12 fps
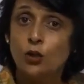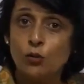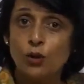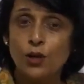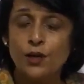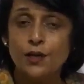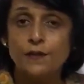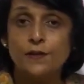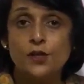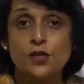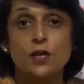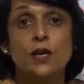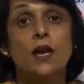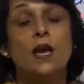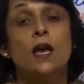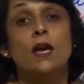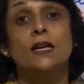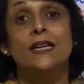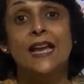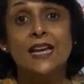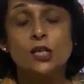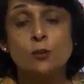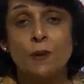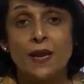nuclear division,
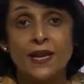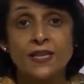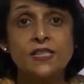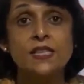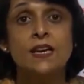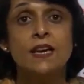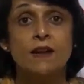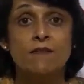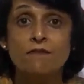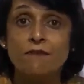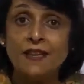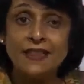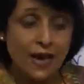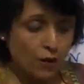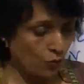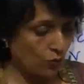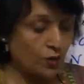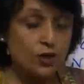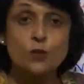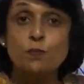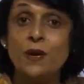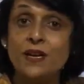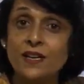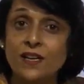takes place without
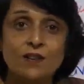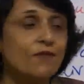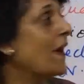spindle